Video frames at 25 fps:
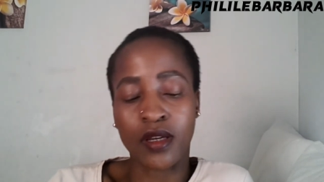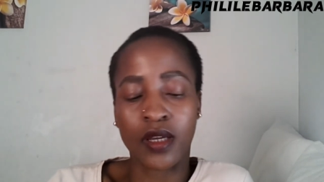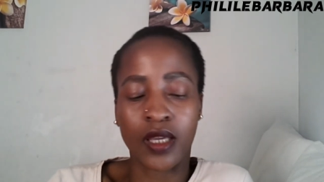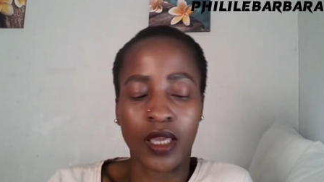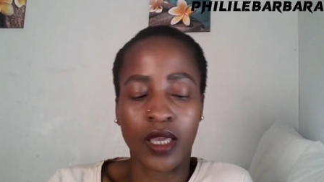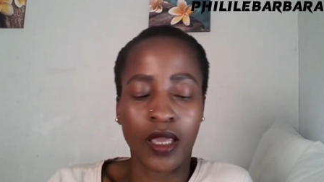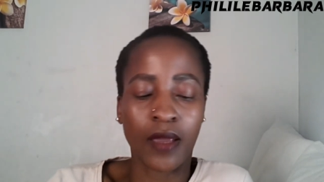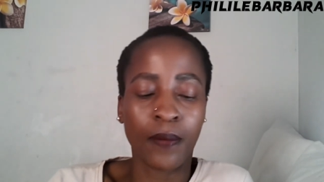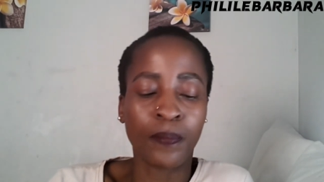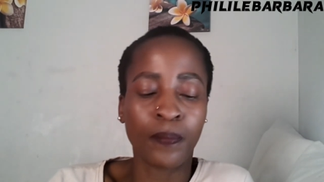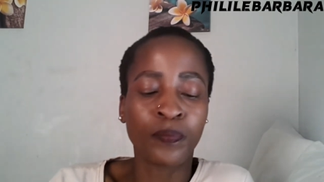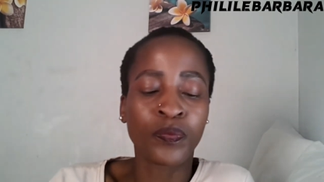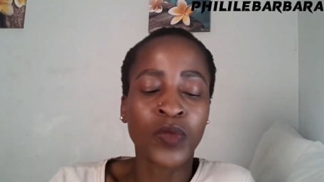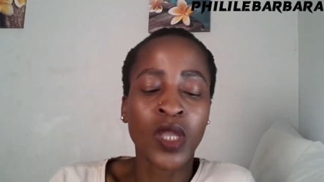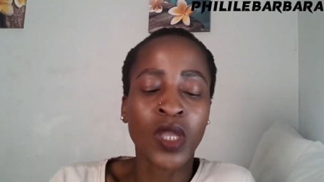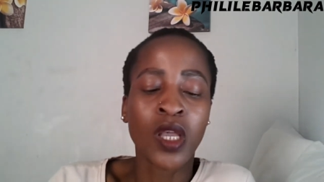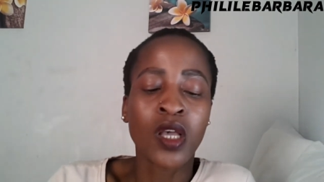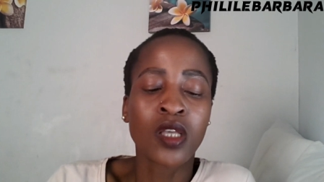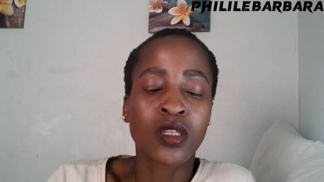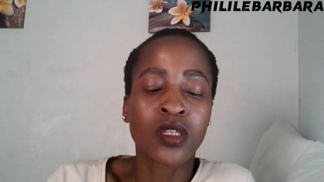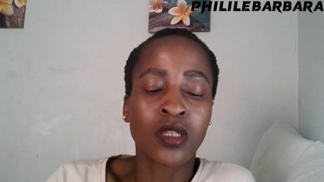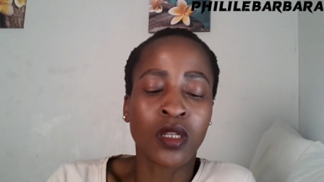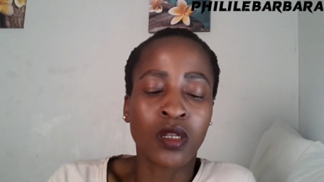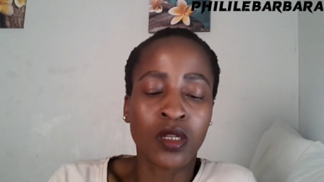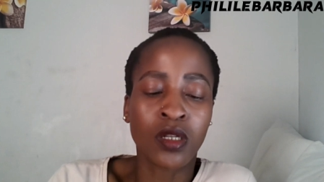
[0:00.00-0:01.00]
Okay,
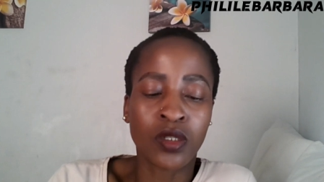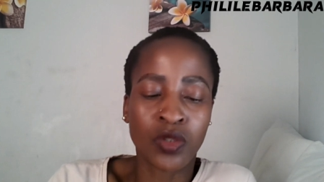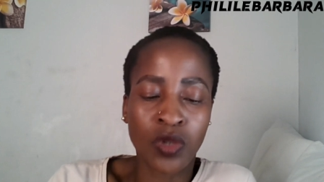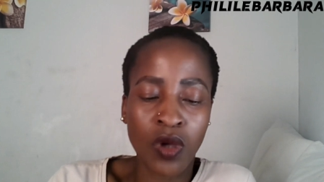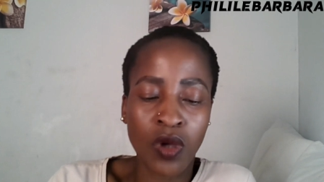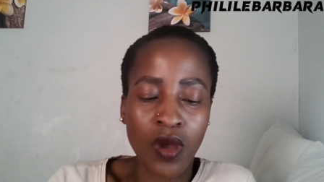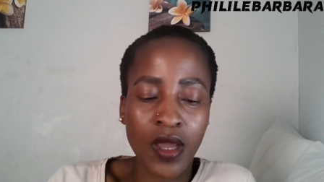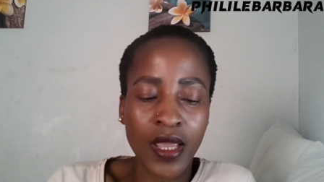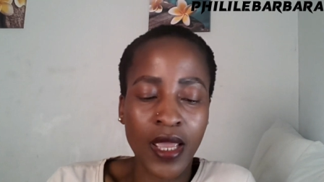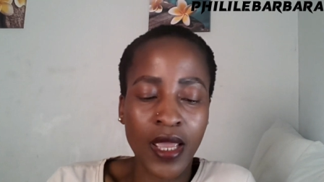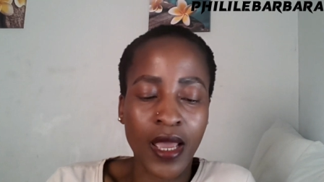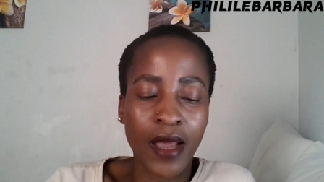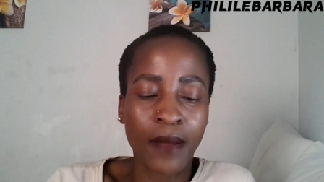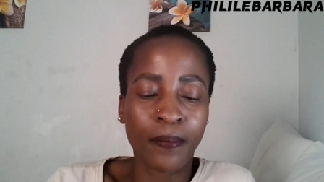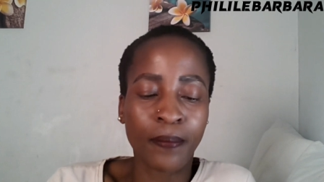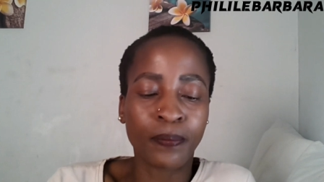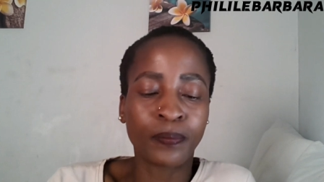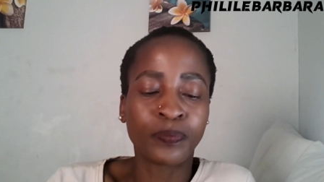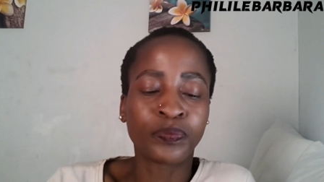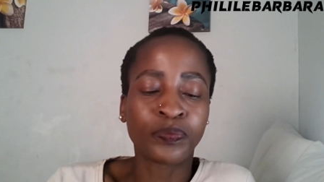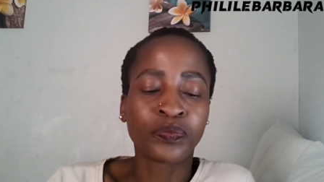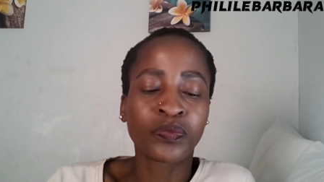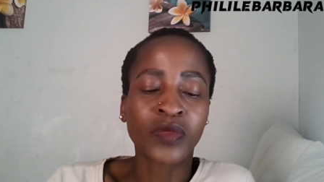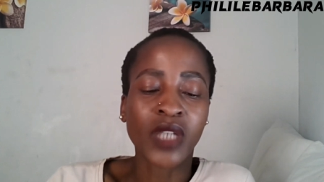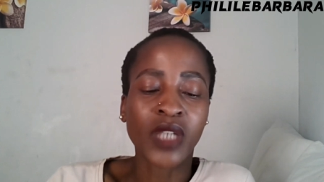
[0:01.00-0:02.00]
so Letoya,
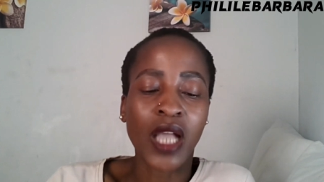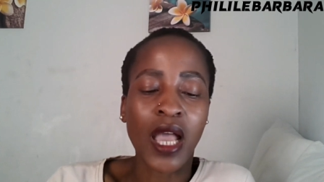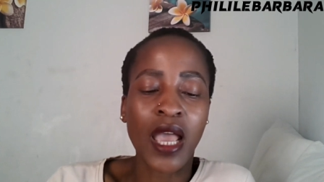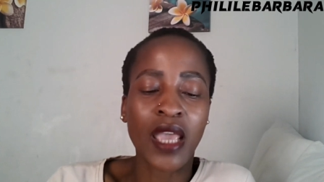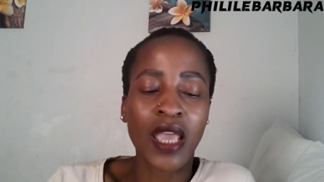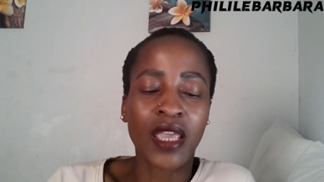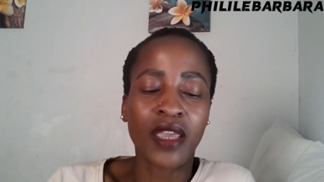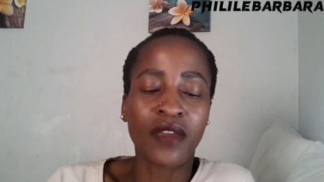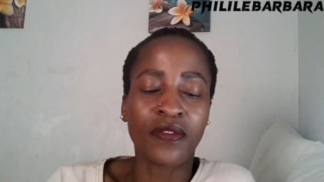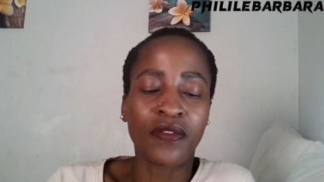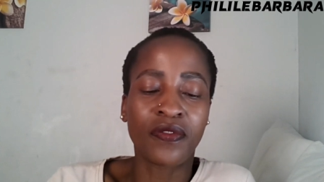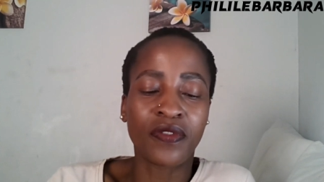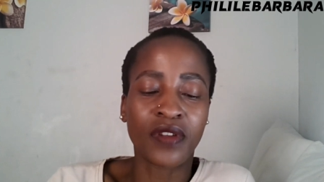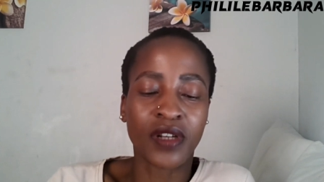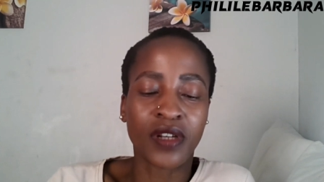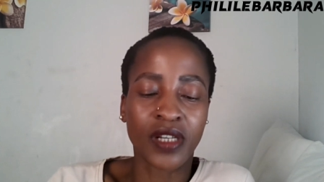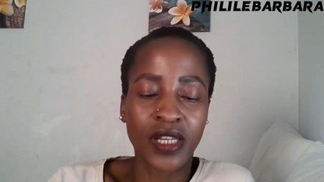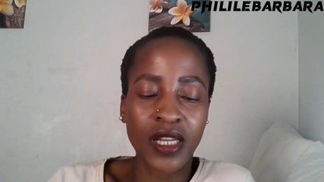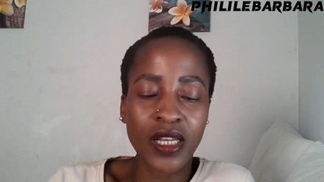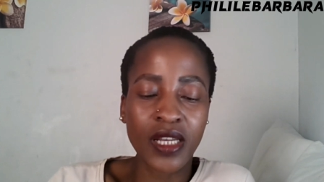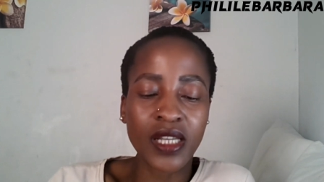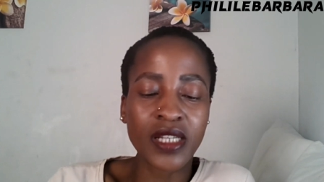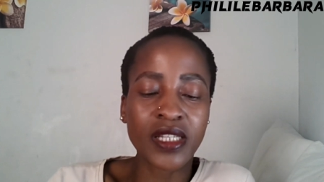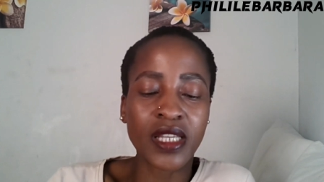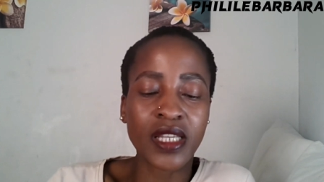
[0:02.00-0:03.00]
I have
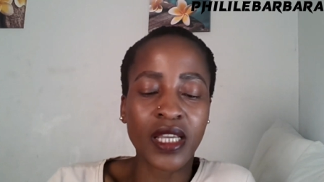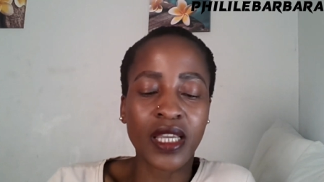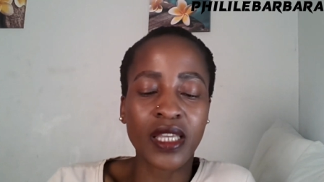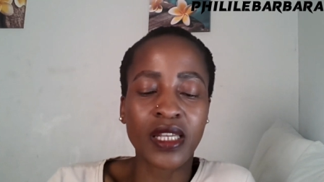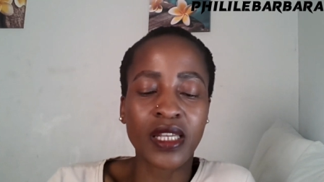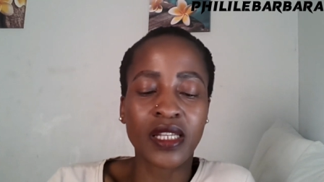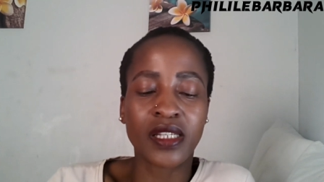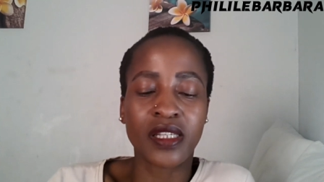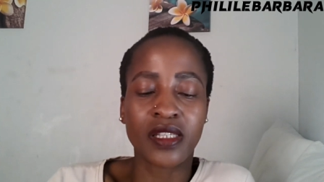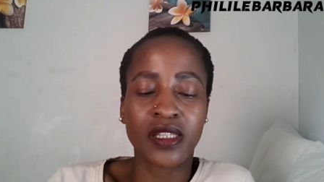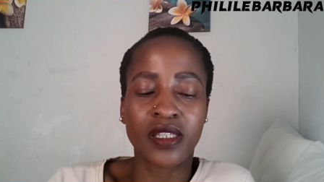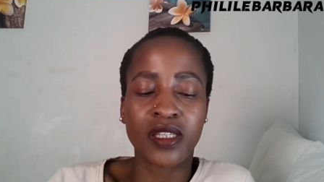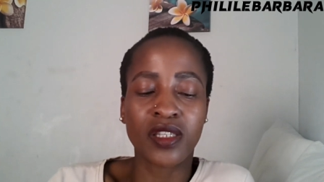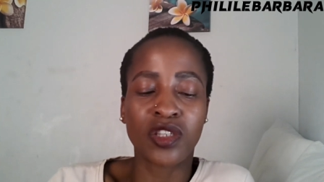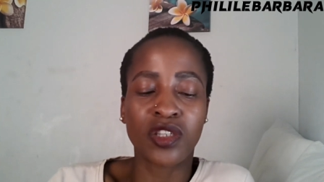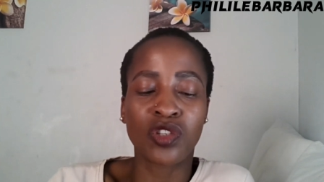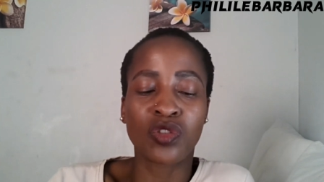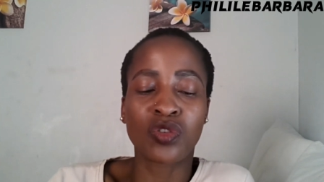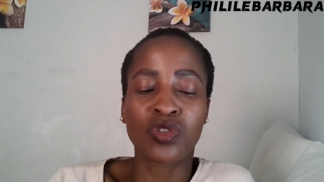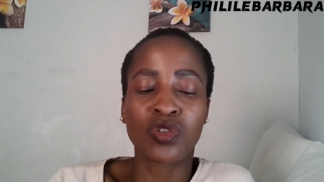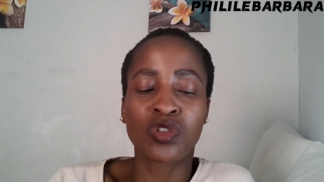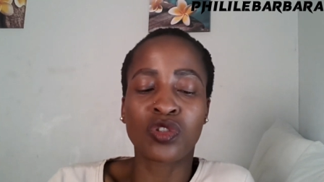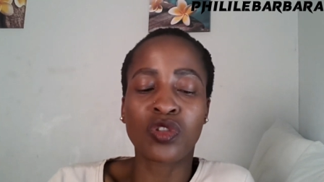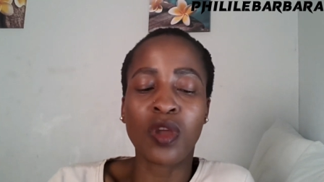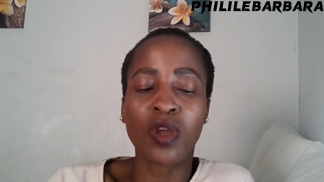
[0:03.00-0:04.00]
really taken a decision
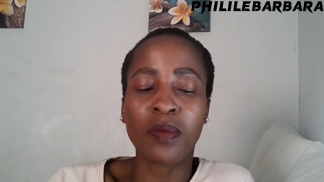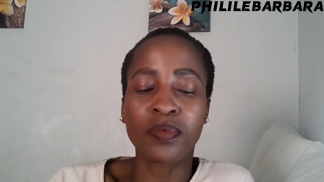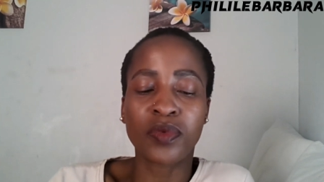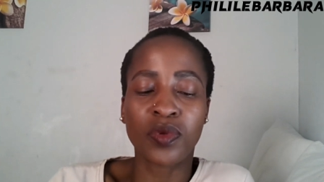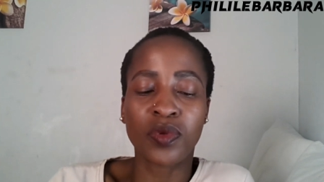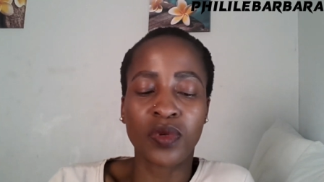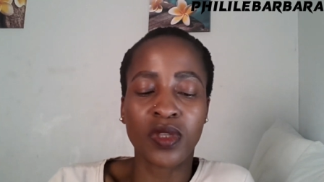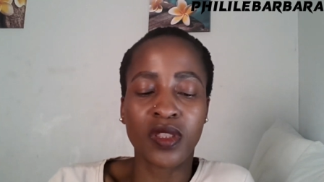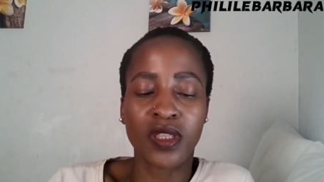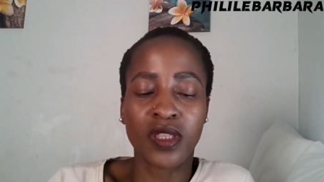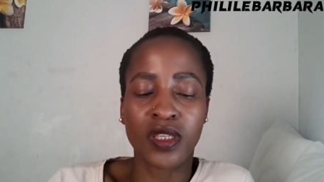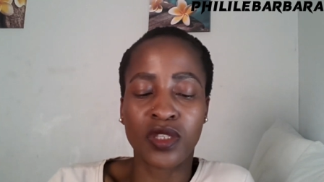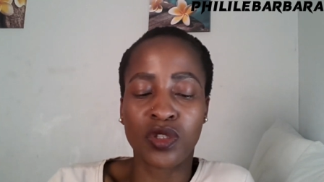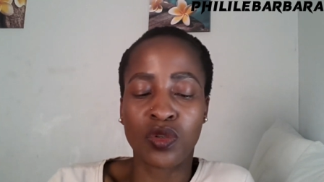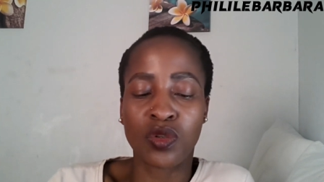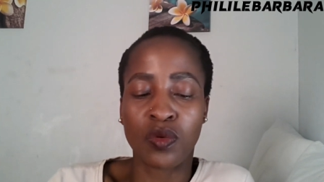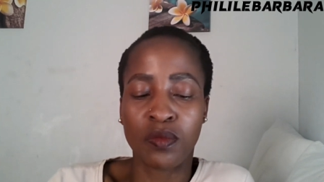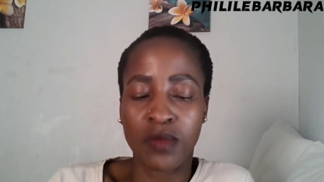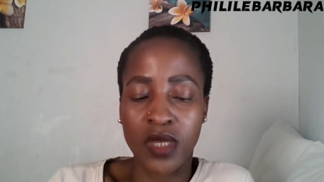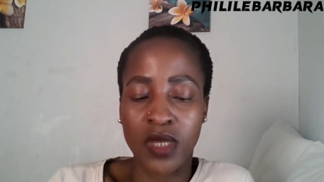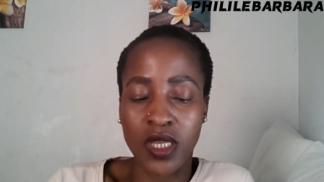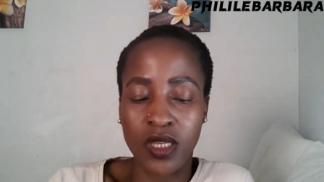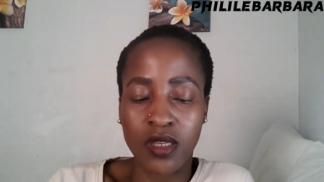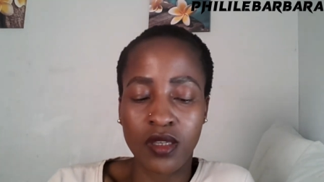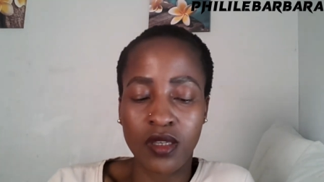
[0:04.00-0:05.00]
to stop doing this to
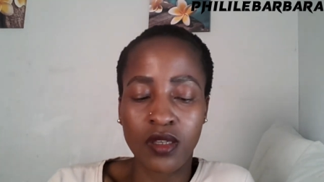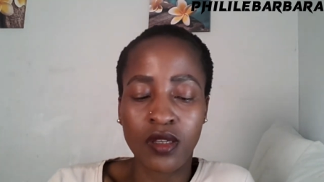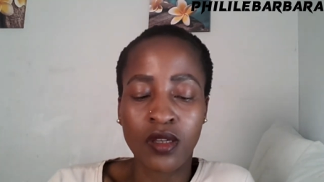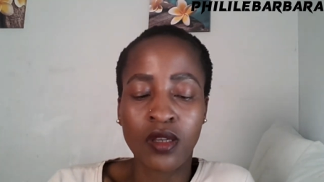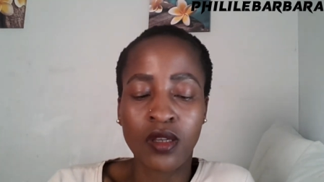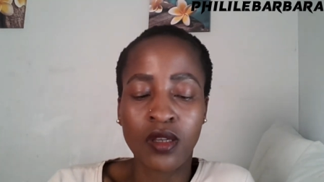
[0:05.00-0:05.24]
me